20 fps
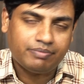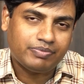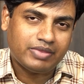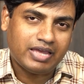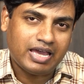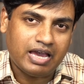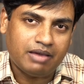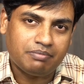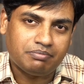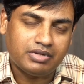
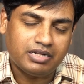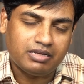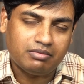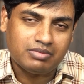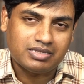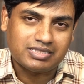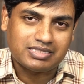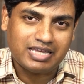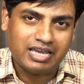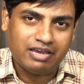App name
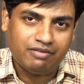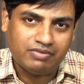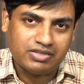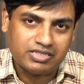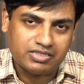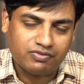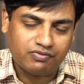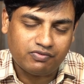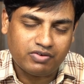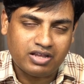is
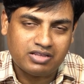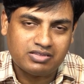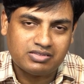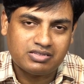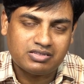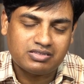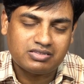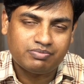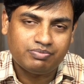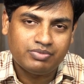Evans
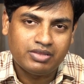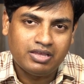Francis.